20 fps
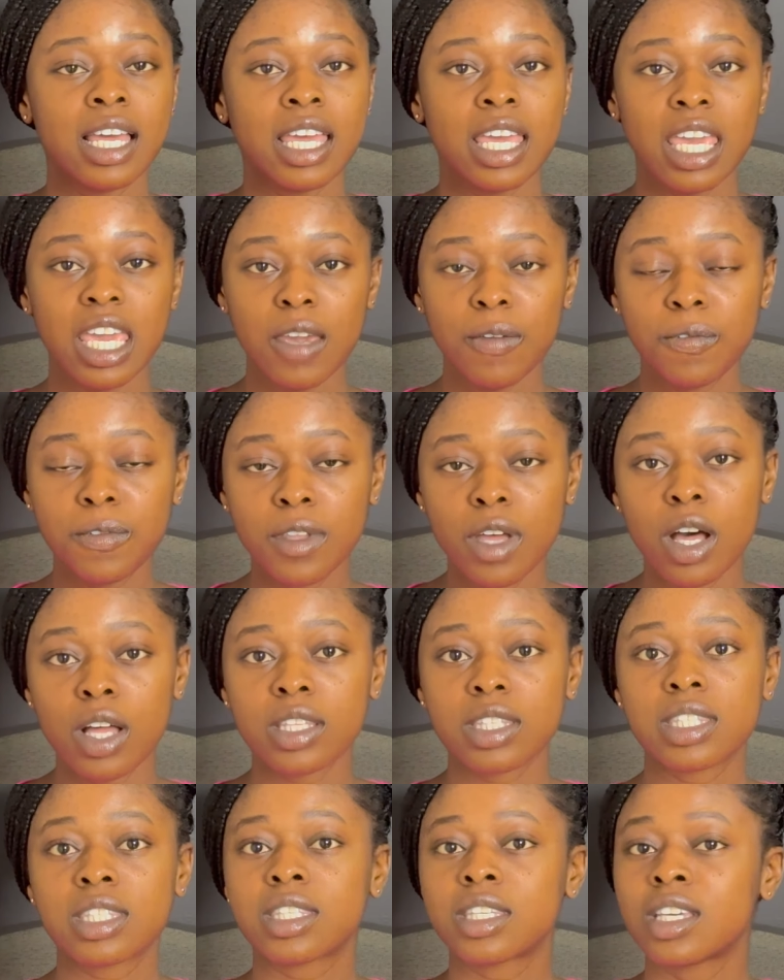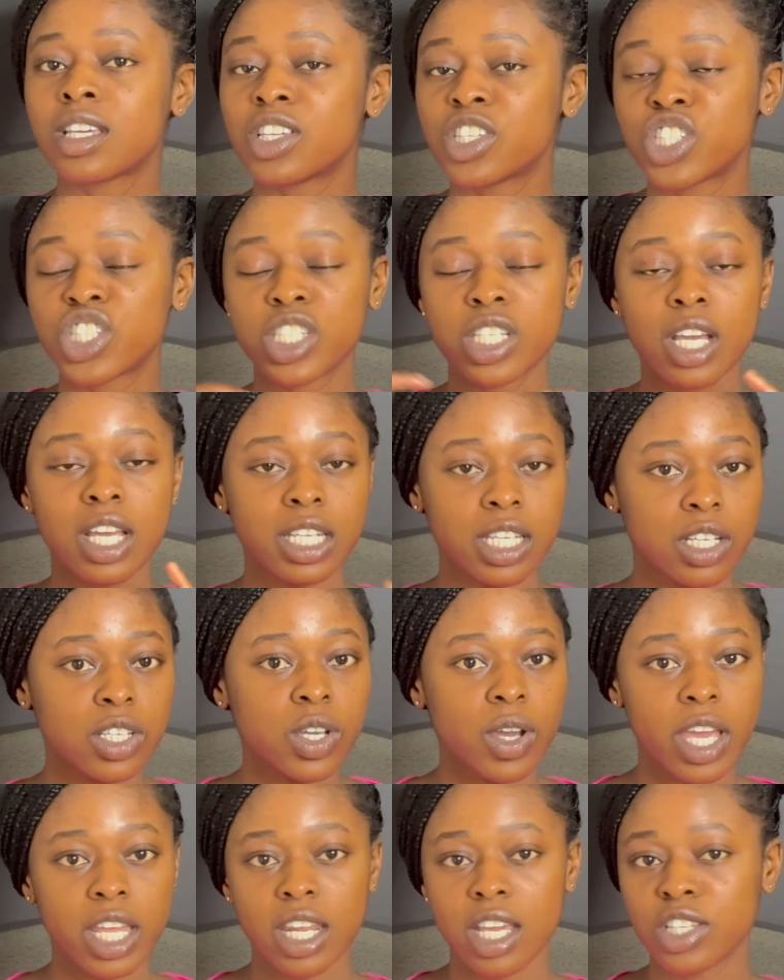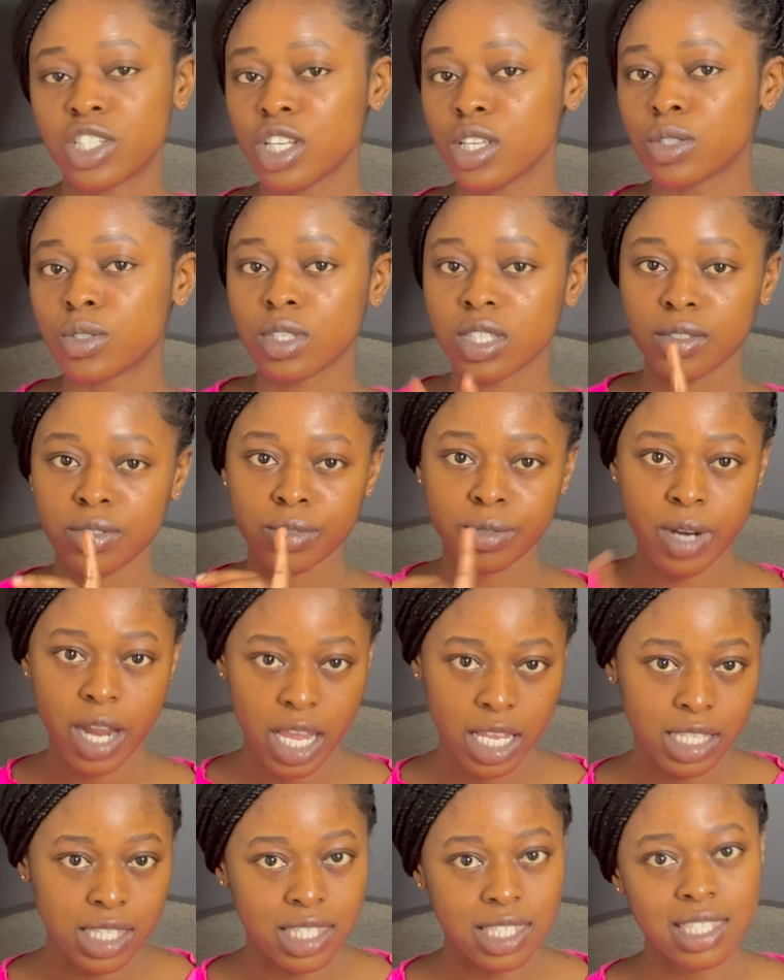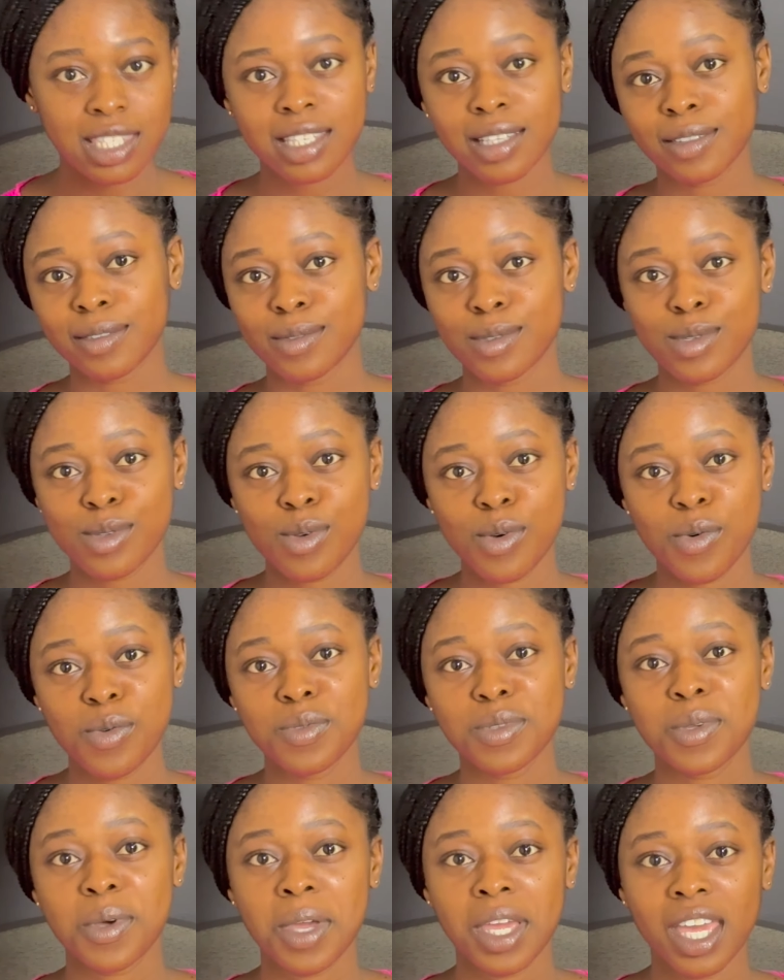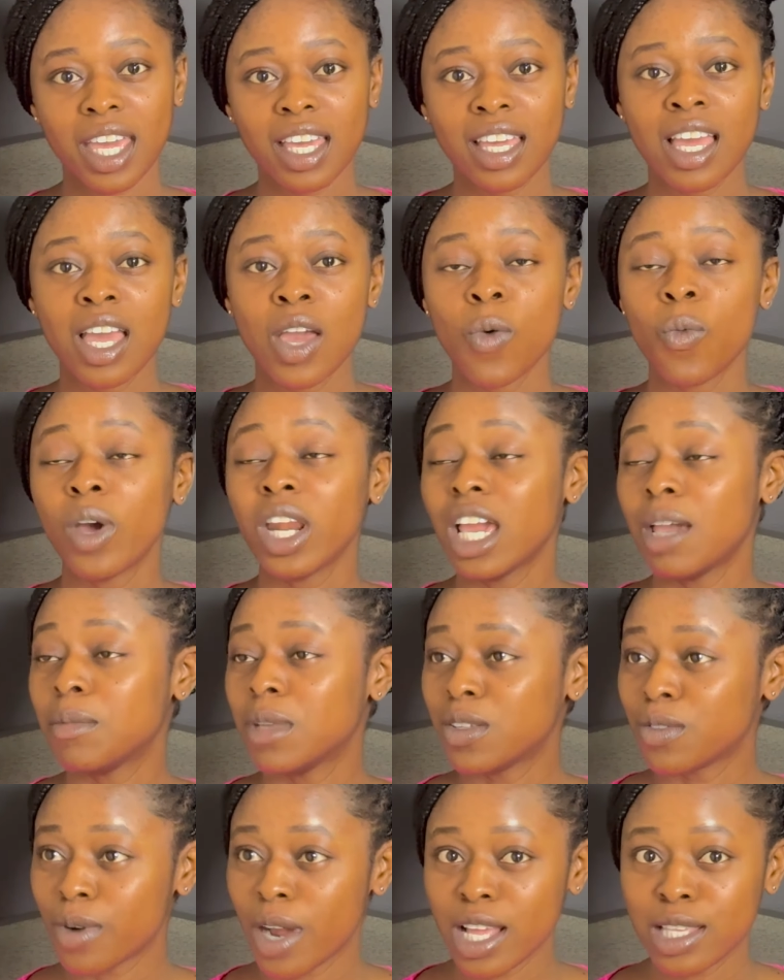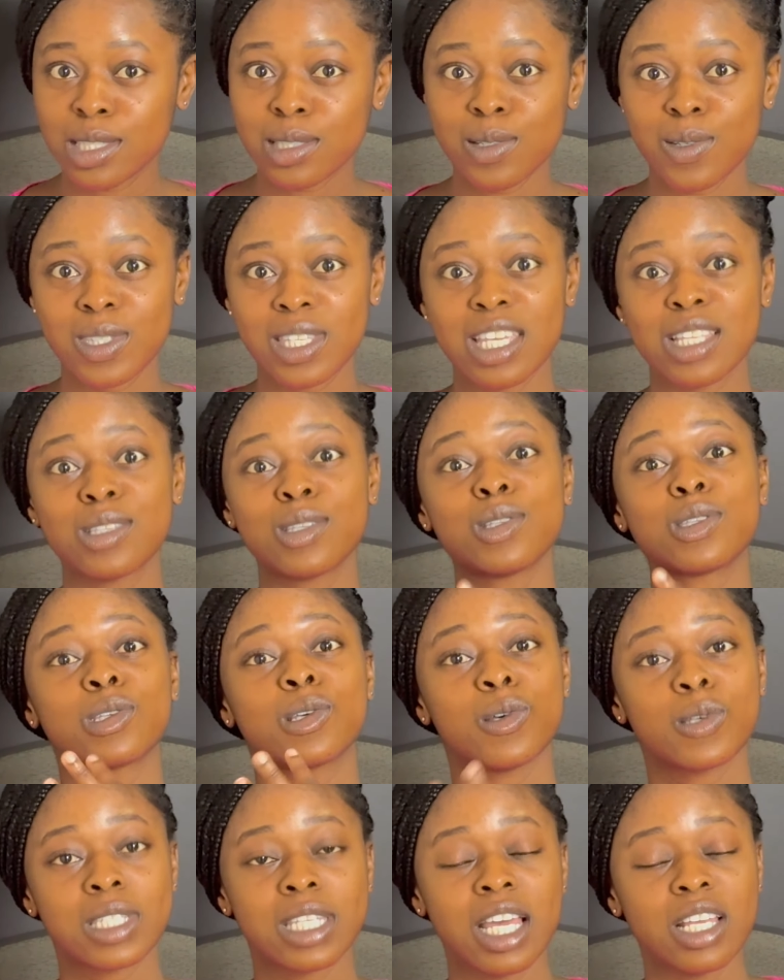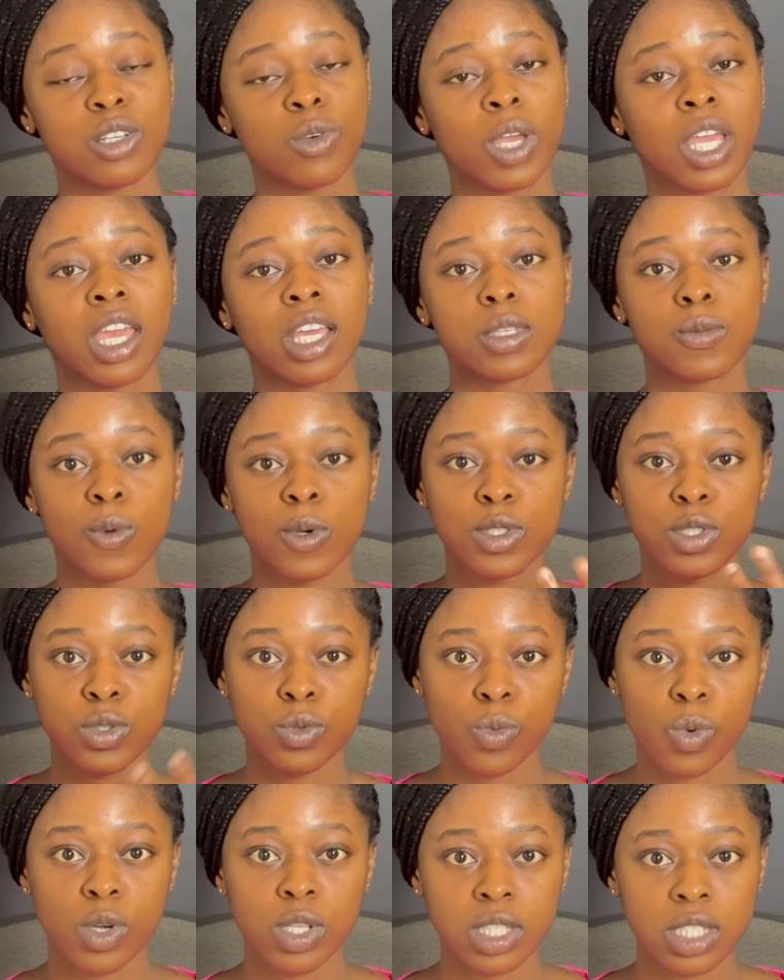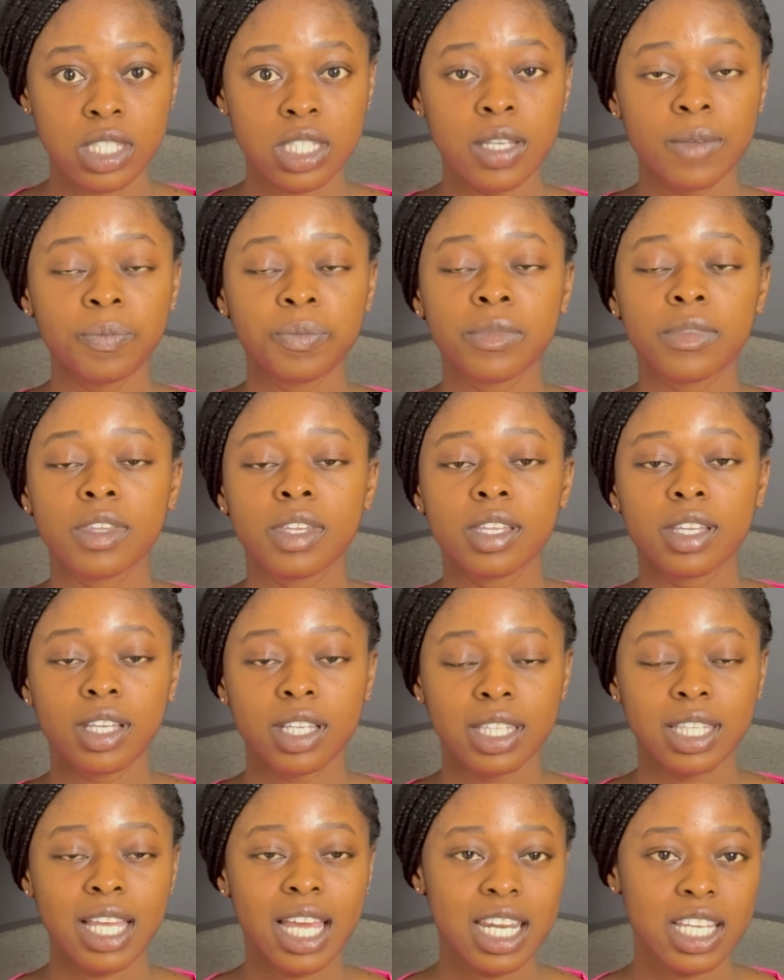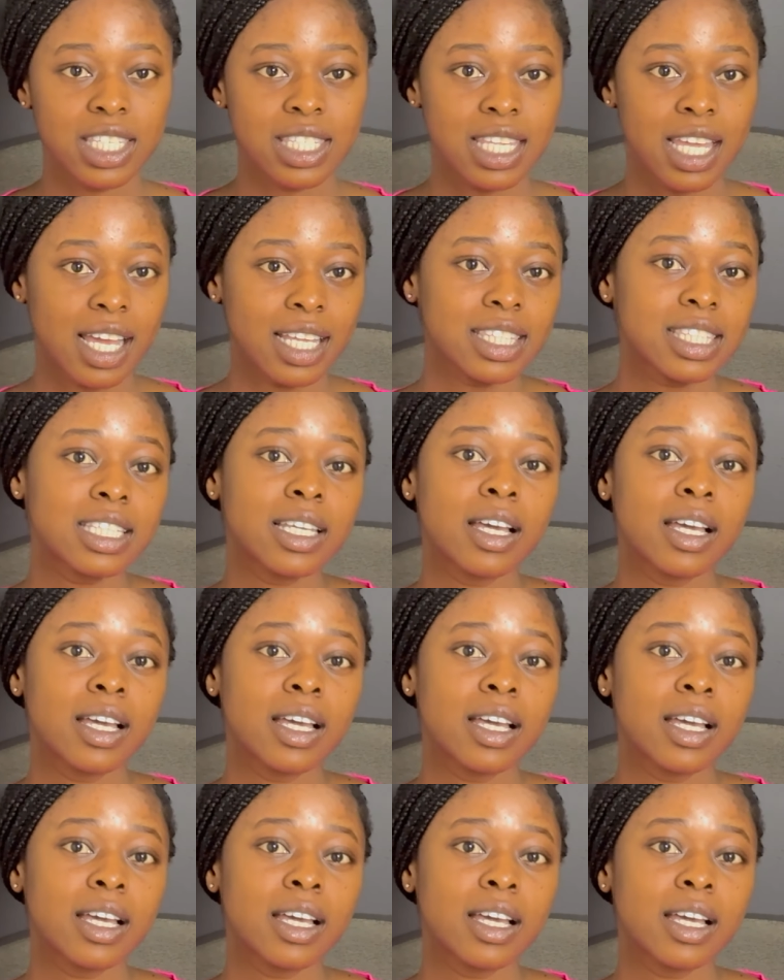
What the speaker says: If not, channel your energy into the right schools. Okay, when I mean right schools, into schools that you get what you want. That is that.